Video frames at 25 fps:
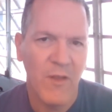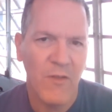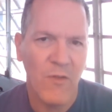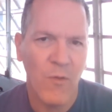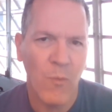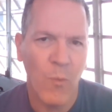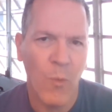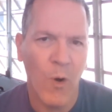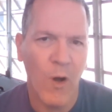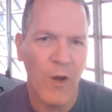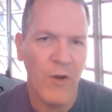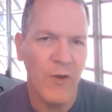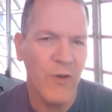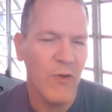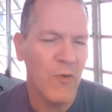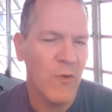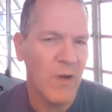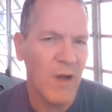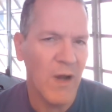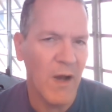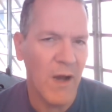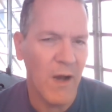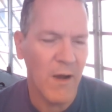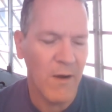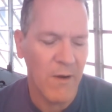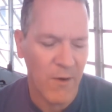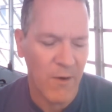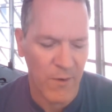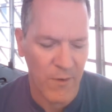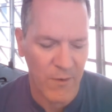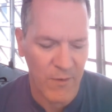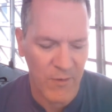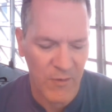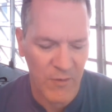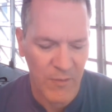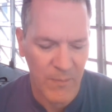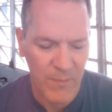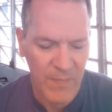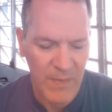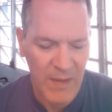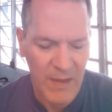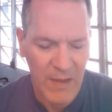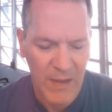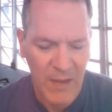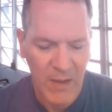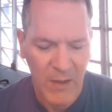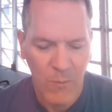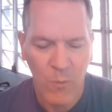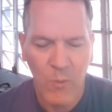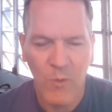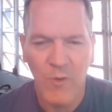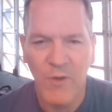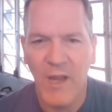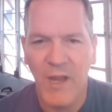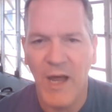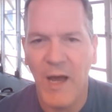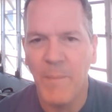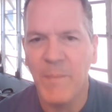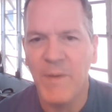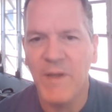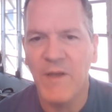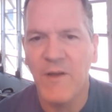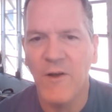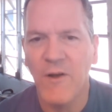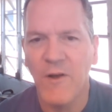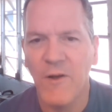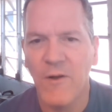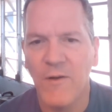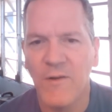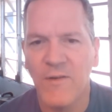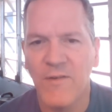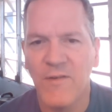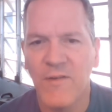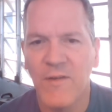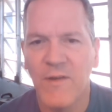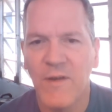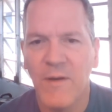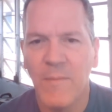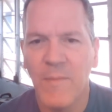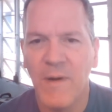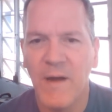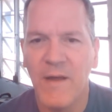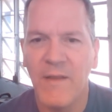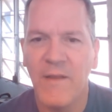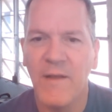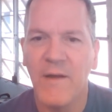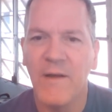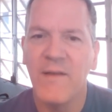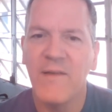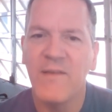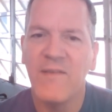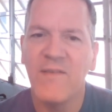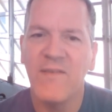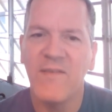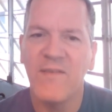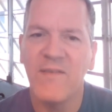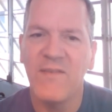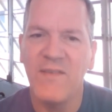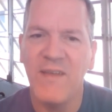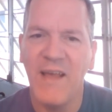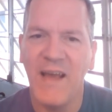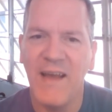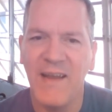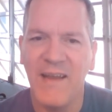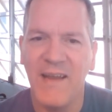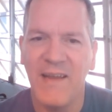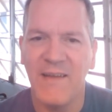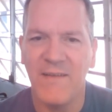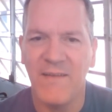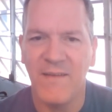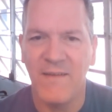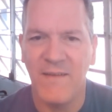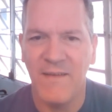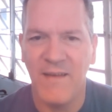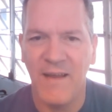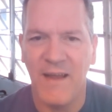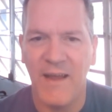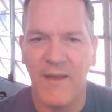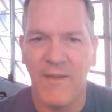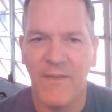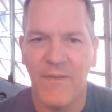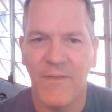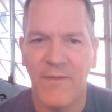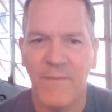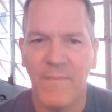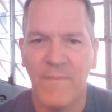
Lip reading: The one who conquers will not be hurt by the second death."